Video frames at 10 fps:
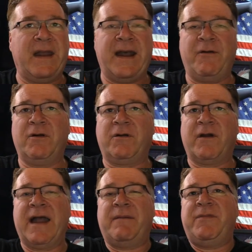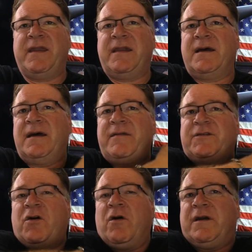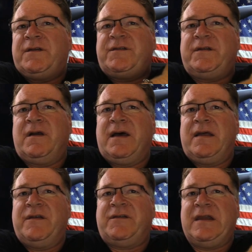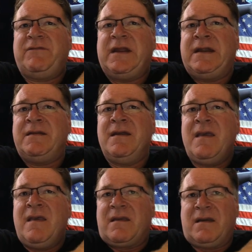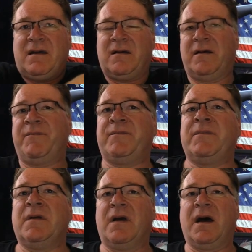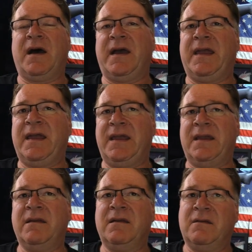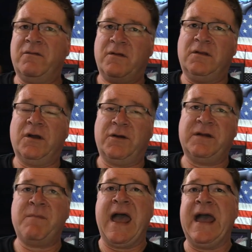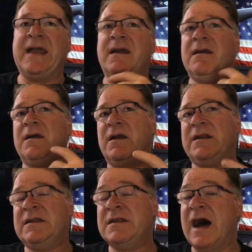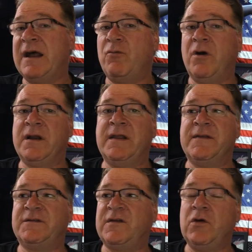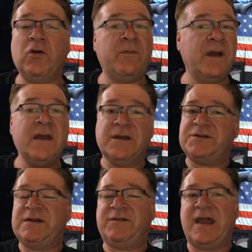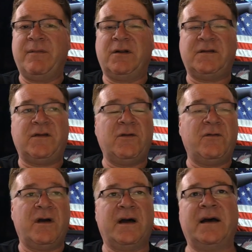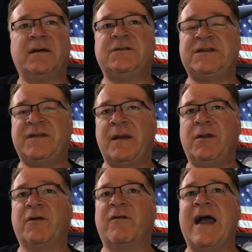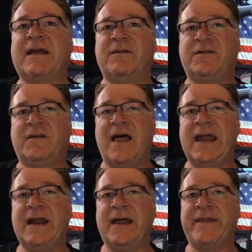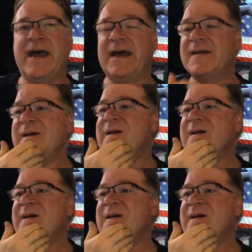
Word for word: I will grab the uh, the Taurus uh, this evening. Um, I loaded mag not one in the tube. She's able to uh, she's able to rack the slide on that.